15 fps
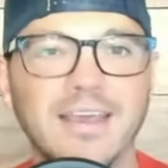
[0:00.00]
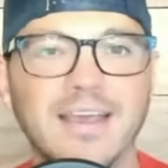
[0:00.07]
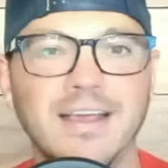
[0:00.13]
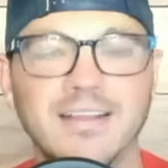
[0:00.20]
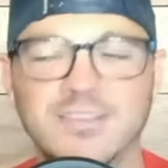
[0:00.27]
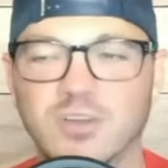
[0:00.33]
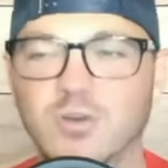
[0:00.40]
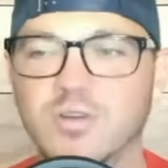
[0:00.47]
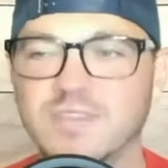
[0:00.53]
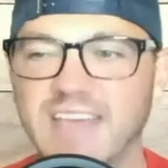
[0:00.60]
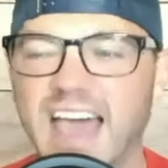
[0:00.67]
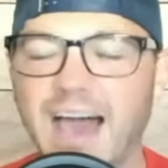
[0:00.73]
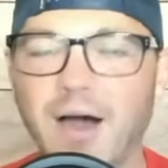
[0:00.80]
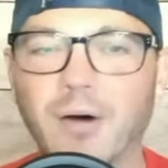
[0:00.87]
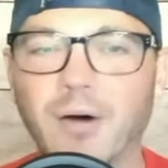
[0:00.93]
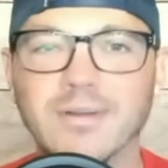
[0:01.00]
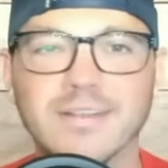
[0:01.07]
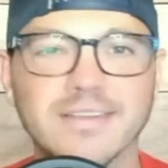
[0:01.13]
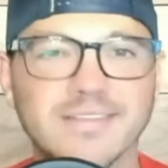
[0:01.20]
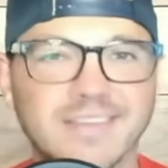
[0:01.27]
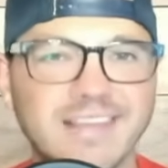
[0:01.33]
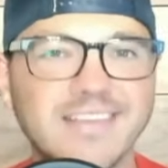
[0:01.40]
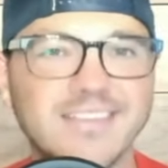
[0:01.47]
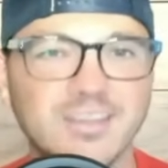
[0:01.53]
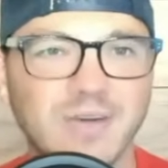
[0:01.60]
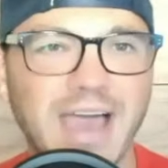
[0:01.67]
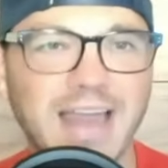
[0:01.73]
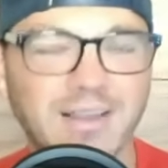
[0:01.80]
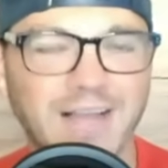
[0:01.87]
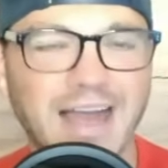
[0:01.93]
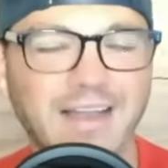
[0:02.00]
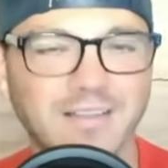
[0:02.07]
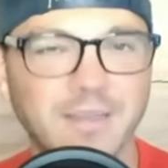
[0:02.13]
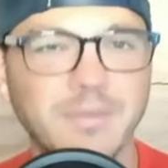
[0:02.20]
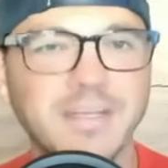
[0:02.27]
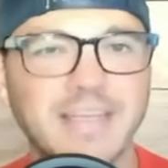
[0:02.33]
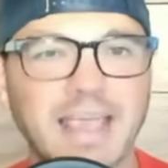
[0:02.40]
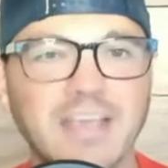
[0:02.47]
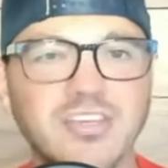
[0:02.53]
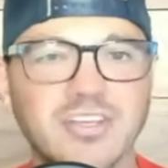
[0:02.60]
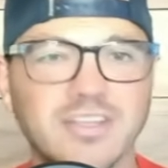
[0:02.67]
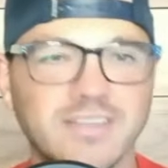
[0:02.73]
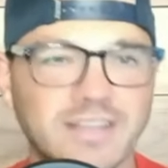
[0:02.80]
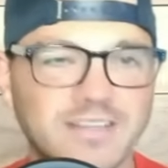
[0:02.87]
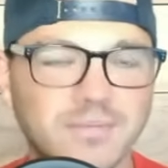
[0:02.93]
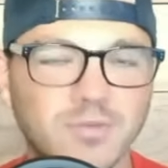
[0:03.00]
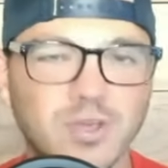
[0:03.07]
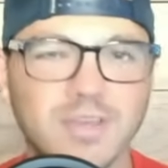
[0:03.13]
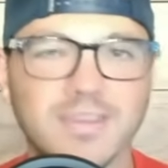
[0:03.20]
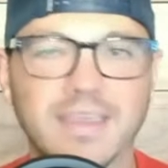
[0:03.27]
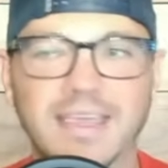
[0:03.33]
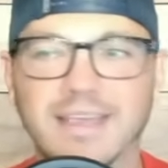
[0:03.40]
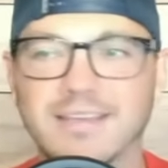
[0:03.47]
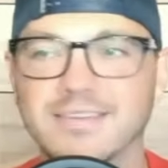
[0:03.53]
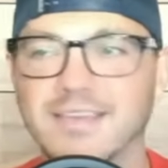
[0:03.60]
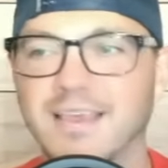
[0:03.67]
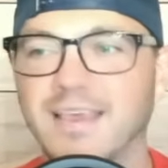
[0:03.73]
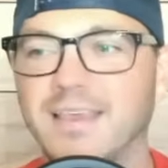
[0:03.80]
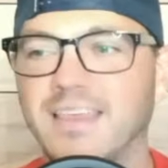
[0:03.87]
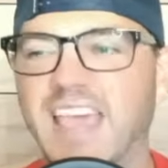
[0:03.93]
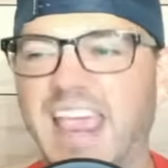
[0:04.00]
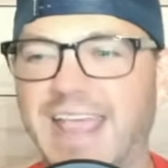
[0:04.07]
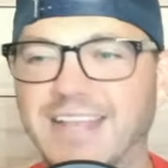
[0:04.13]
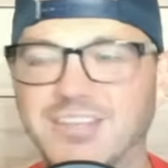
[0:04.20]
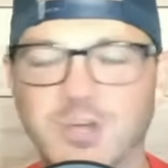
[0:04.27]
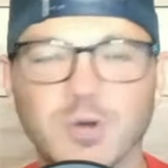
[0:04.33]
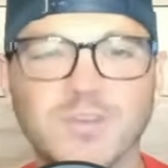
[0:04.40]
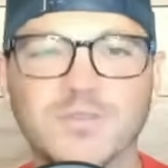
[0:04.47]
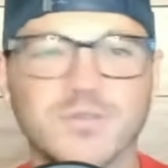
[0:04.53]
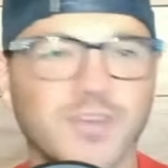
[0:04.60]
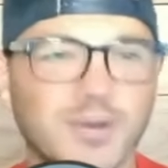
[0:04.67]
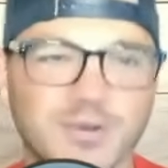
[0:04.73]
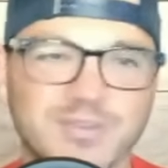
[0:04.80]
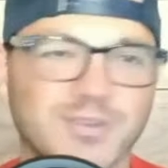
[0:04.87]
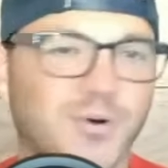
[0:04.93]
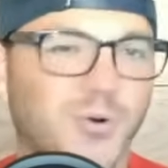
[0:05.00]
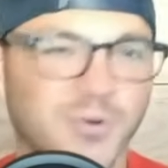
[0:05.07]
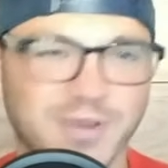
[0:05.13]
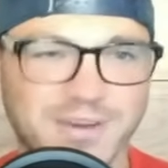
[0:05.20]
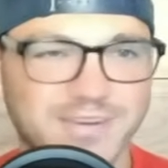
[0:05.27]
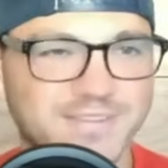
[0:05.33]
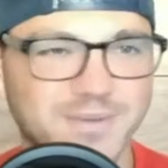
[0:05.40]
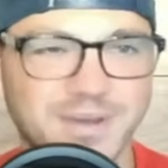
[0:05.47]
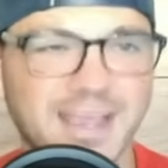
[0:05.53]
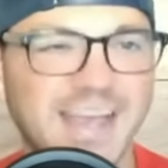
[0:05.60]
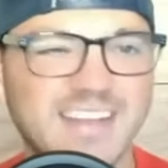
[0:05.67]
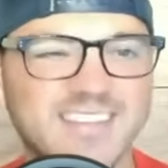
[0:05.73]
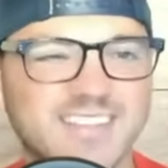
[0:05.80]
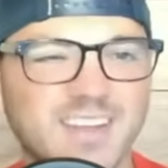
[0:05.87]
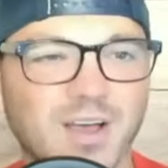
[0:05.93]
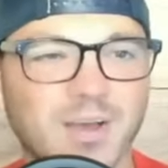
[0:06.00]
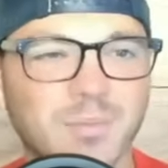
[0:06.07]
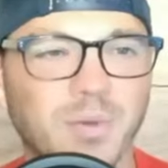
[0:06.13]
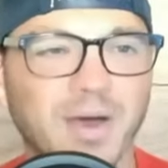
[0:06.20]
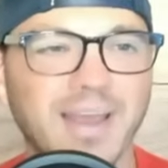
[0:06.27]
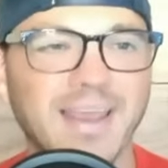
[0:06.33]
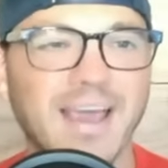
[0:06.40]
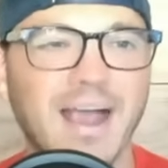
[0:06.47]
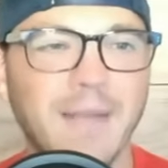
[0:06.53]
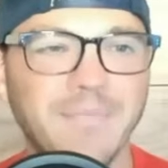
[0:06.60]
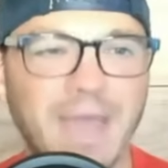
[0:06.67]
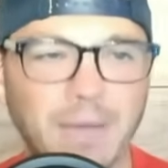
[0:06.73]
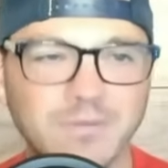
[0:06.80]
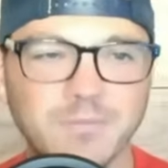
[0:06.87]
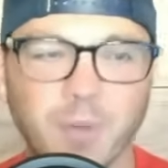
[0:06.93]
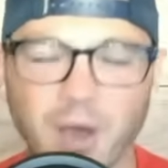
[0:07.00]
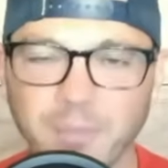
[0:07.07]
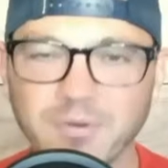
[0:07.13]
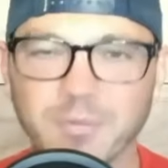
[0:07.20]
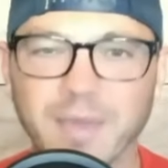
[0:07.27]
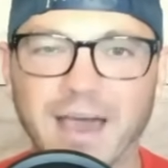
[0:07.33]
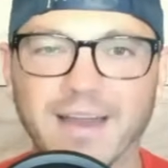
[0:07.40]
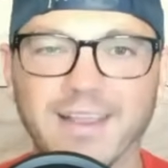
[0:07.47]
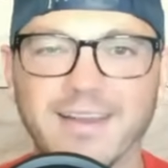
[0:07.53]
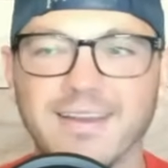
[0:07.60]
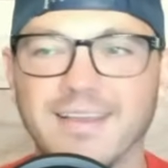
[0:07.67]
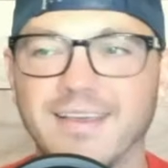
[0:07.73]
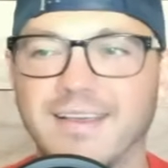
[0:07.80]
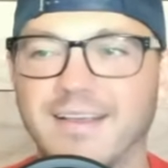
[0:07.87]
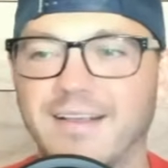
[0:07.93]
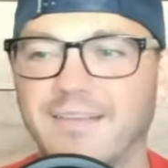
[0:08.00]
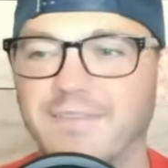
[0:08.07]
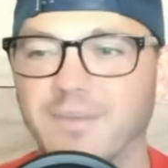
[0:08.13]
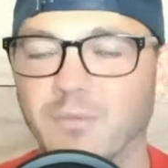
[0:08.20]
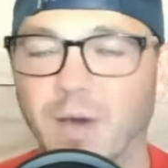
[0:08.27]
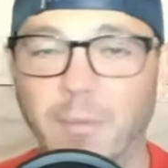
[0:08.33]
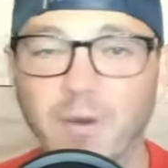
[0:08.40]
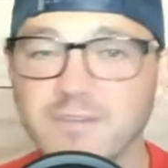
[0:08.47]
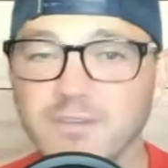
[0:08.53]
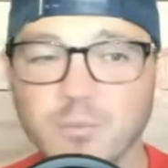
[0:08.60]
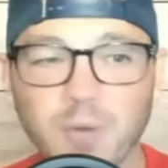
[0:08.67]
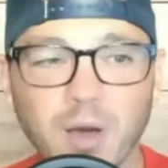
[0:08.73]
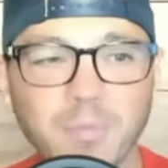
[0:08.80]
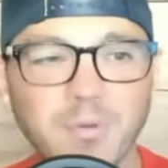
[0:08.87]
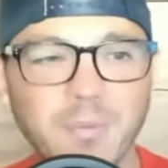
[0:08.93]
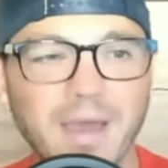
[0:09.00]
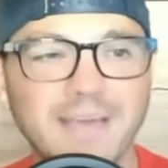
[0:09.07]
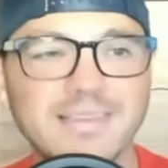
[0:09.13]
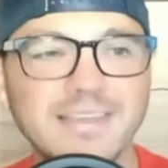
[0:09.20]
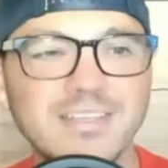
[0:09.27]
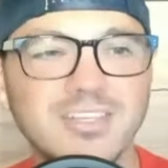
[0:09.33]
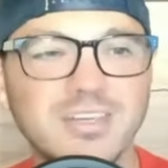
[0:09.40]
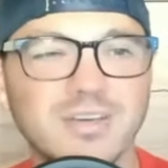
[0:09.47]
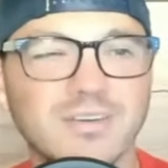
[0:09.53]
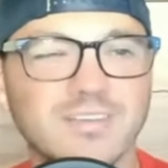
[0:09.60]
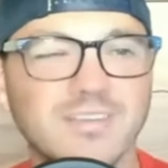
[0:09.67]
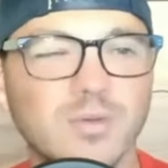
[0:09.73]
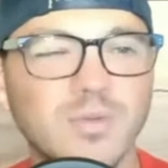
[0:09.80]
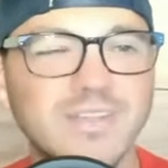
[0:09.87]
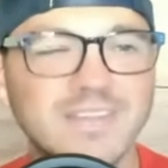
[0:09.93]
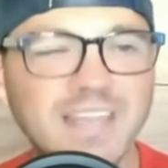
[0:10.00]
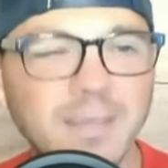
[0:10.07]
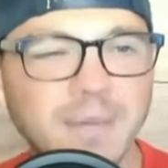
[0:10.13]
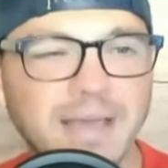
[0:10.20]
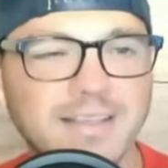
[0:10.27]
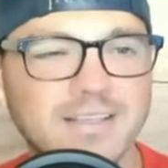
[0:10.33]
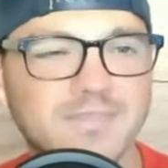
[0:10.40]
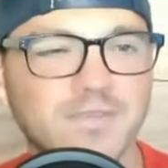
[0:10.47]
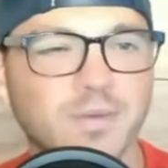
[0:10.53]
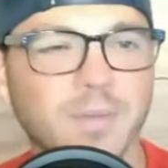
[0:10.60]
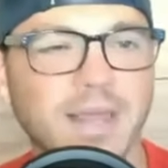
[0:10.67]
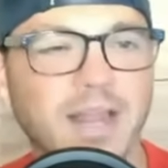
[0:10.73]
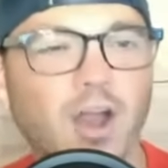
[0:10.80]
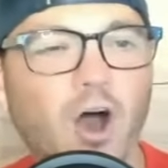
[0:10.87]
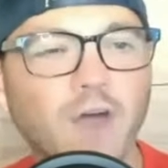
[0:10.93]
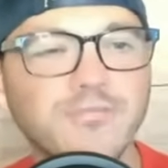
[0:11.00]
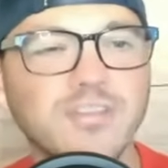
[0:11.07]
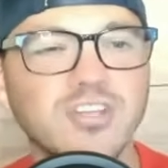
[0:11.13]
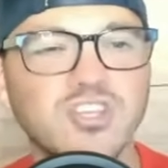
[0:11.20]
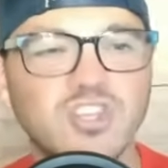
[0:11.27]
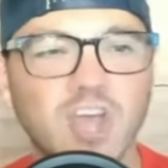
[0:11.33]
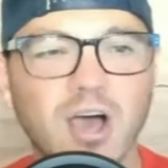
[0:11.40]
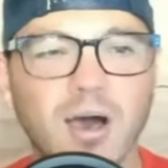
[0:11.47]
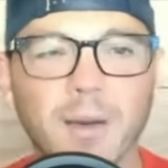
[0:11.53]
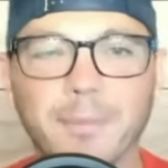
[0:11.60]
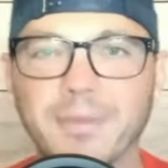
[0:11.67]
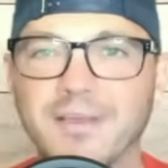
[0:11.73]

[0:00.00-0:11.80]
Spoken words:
Turns out Z still had a lot of limitations, did some good things, and Jonas was hurt the whole year. So it kind of stunk, but I was pumped about it. Well, I'm also pumped about this year. So let's think about this for a minute. Off the jump,